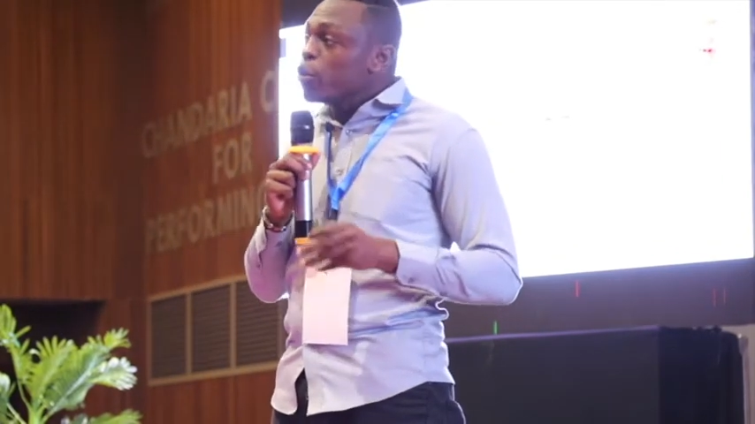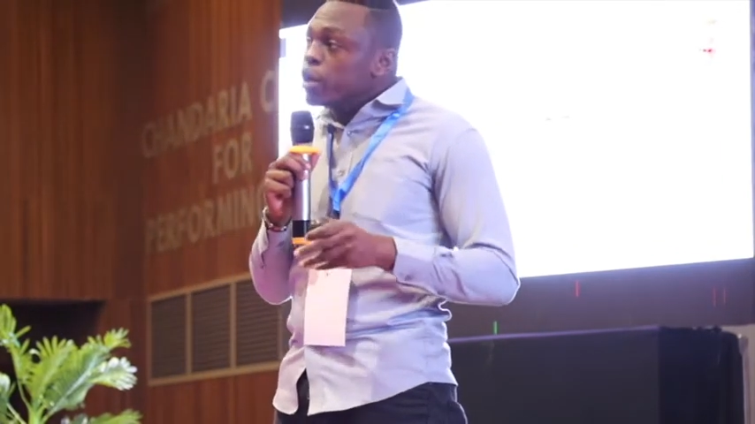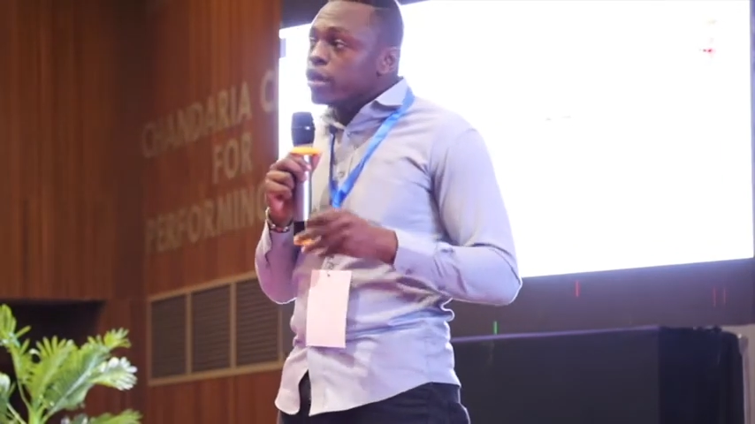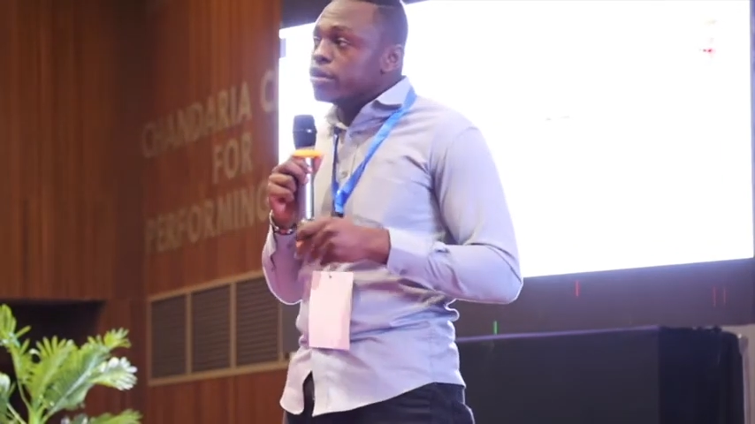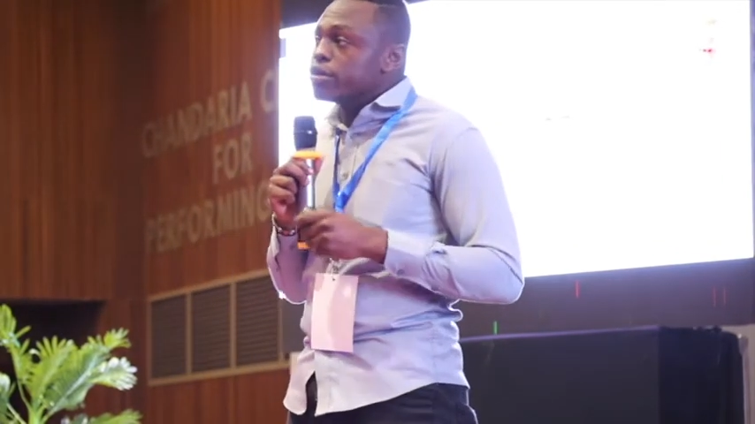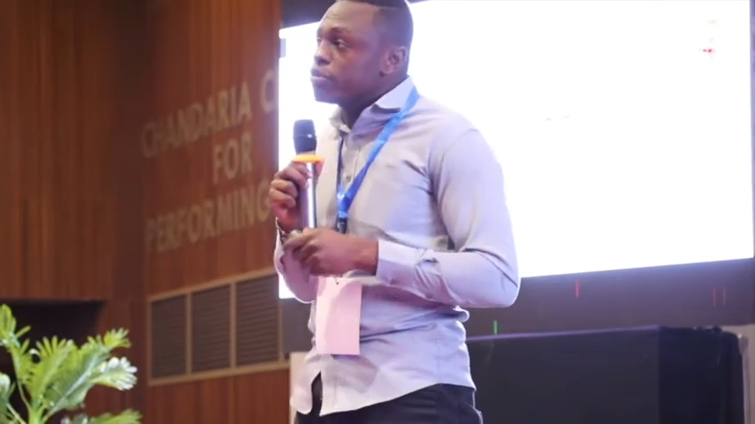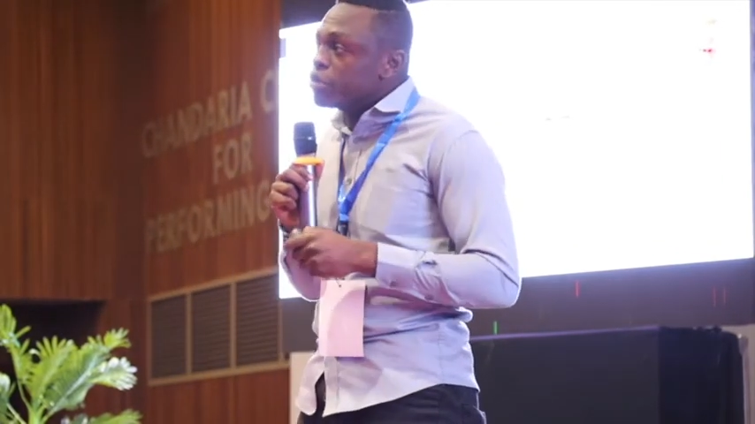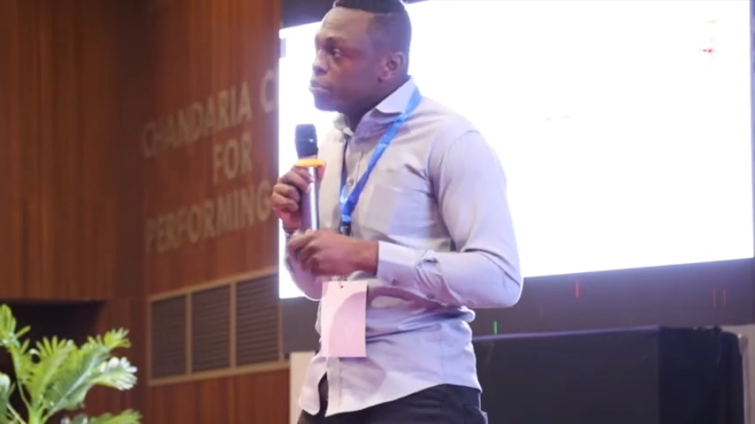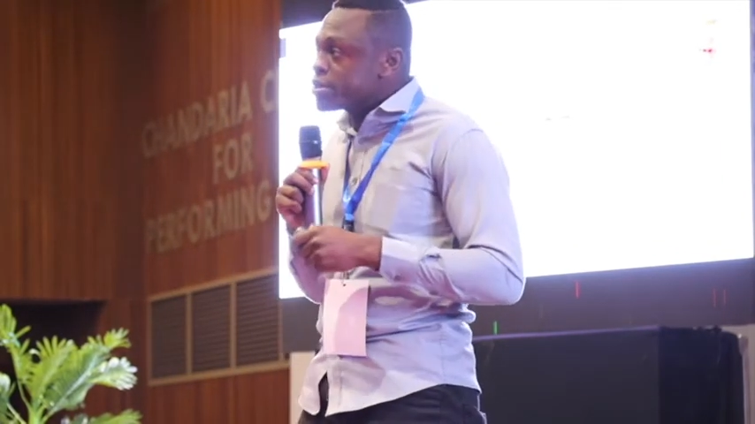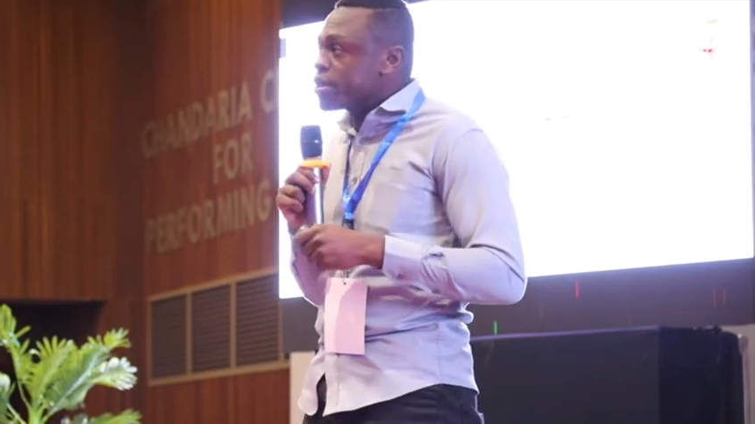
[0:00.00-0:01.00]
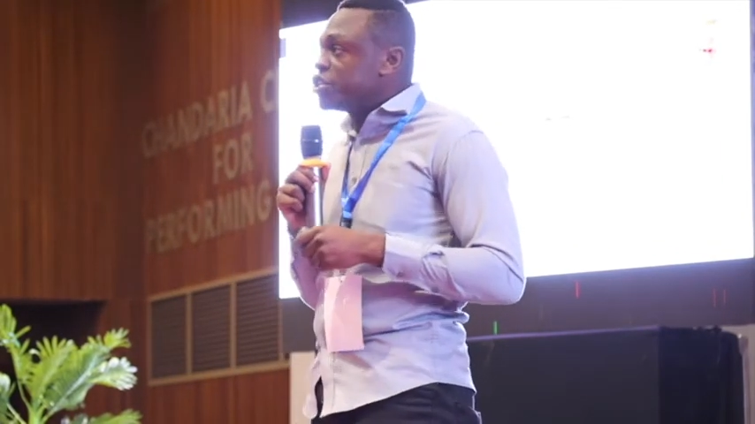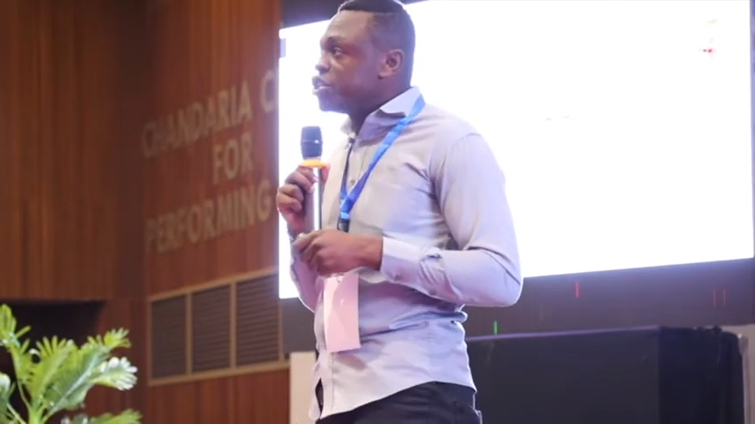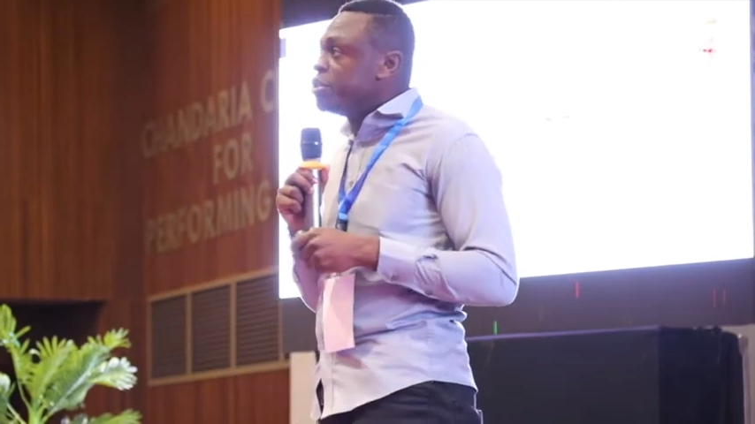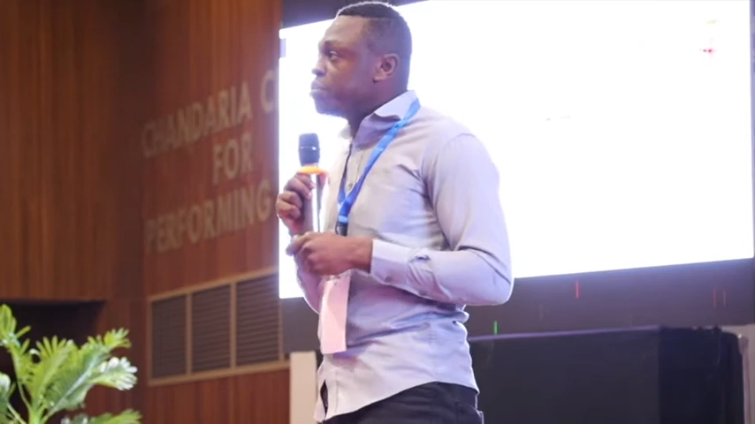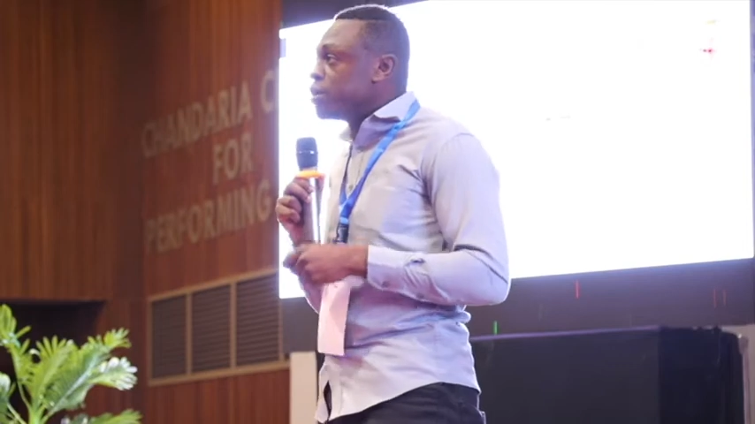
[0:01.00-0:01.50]
We are 33%
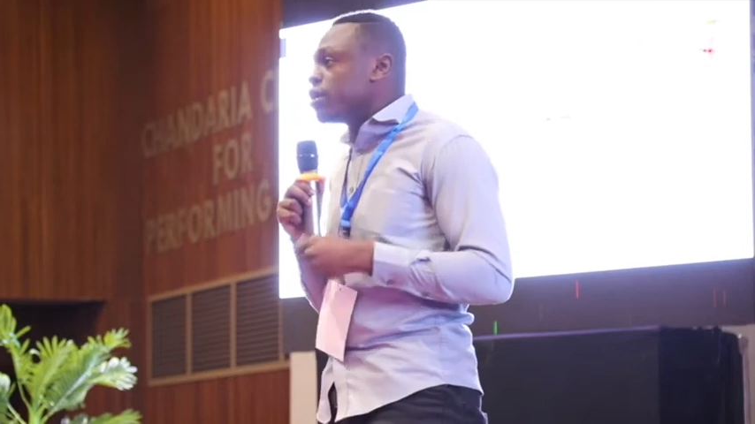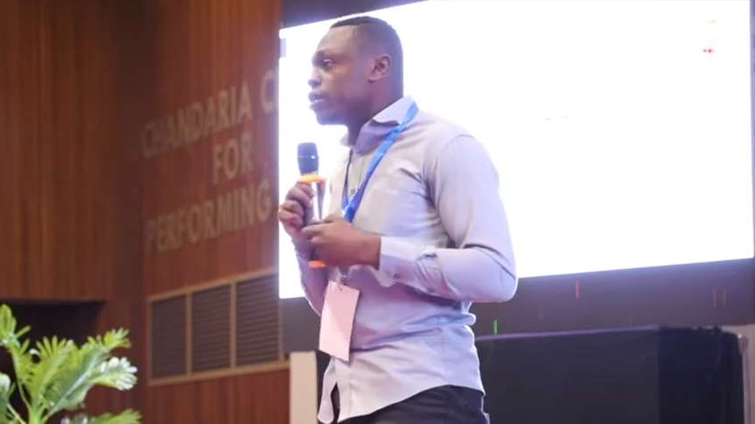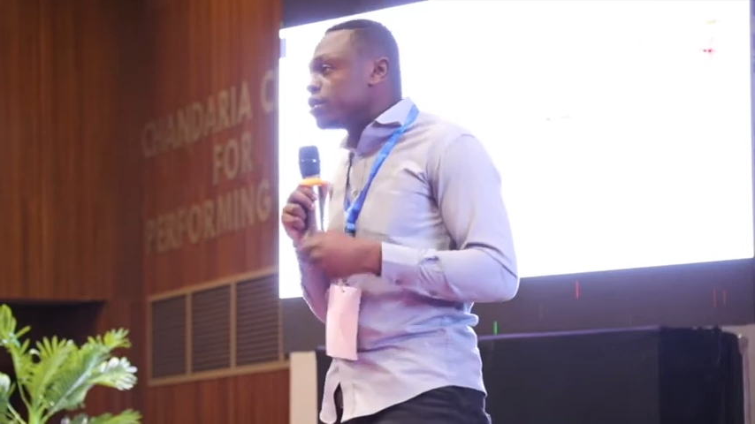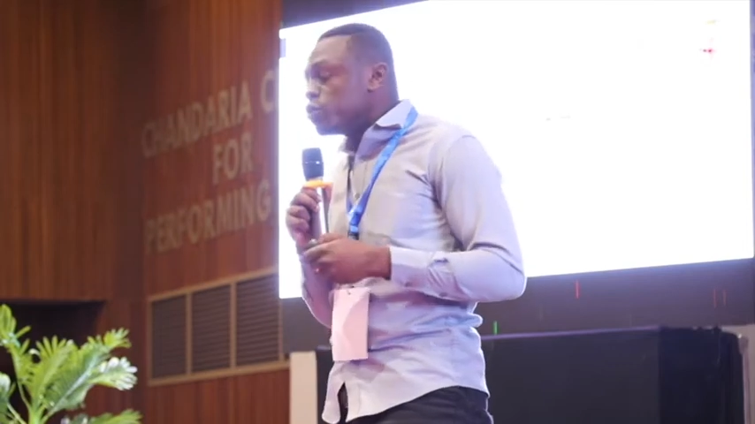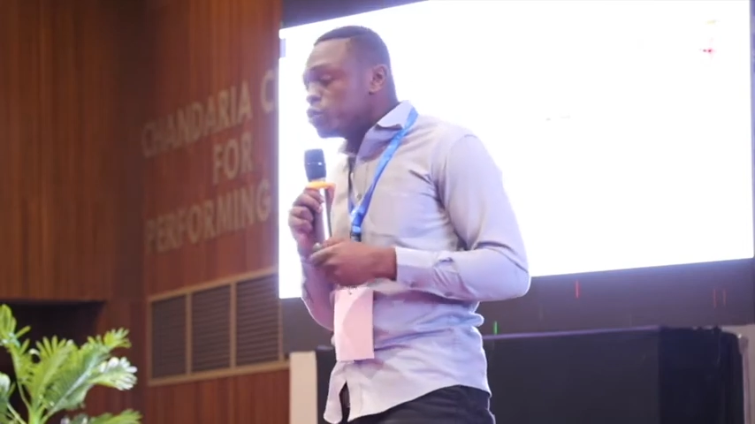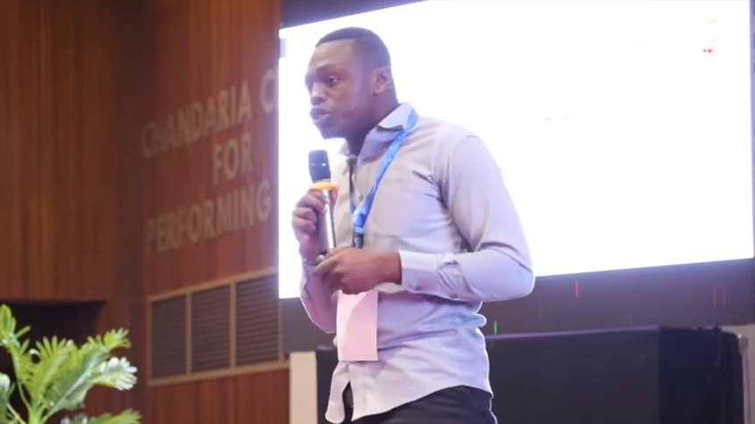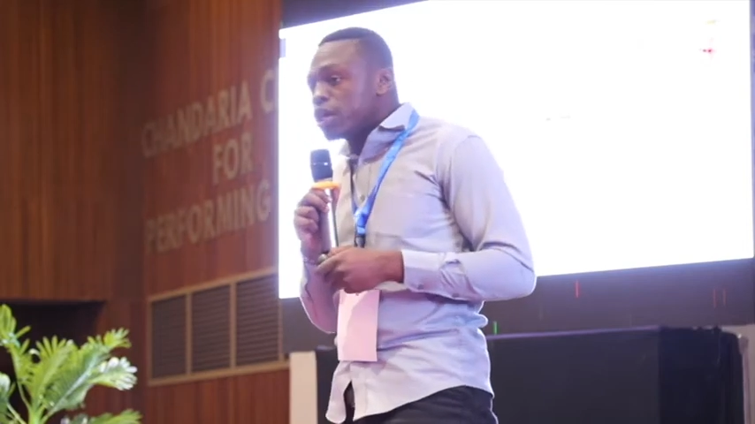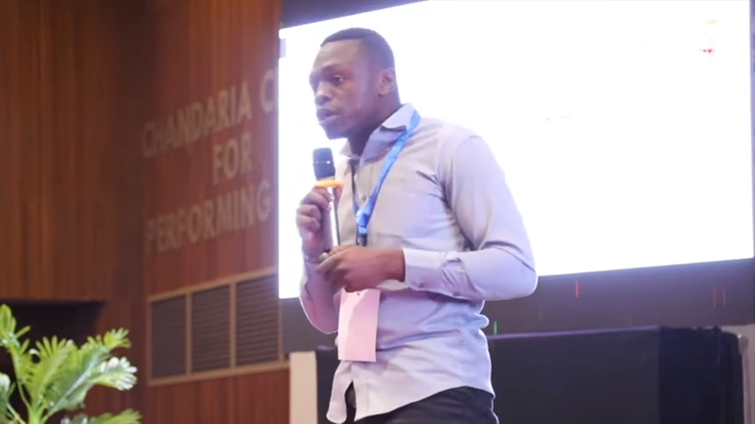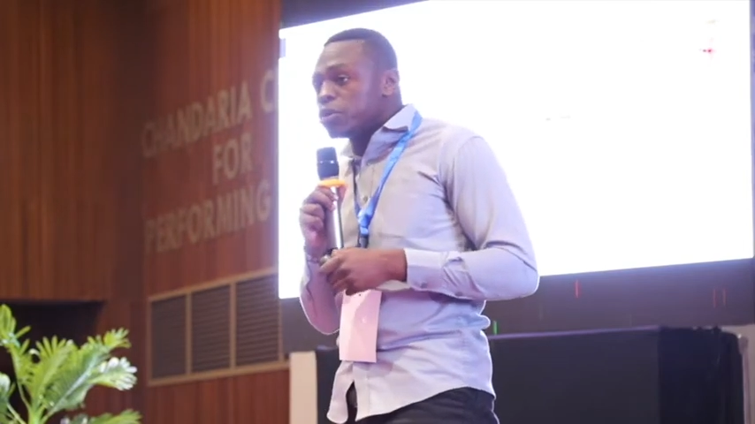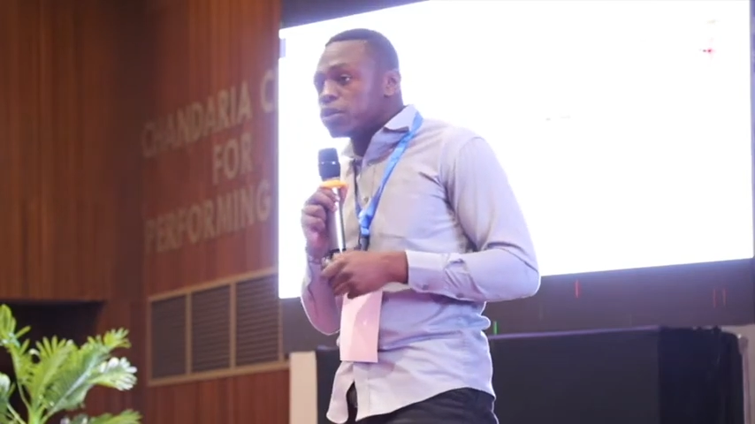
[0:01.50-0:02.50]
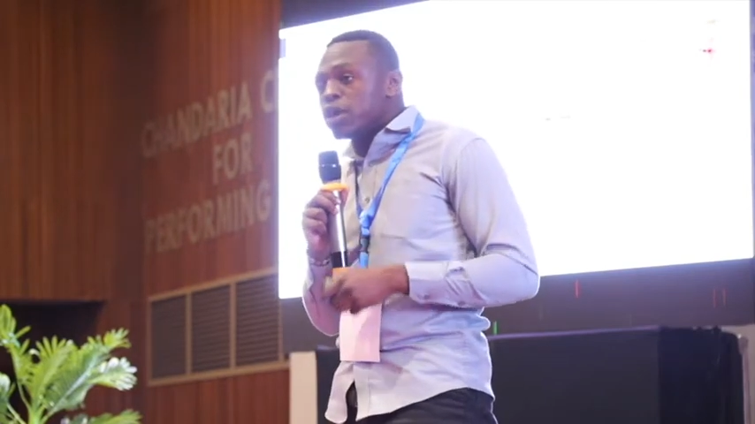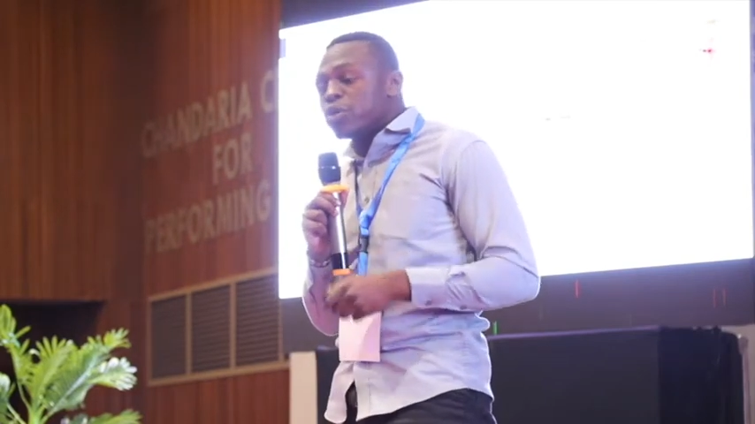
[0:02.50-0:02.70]
cheaper than wood charcoal,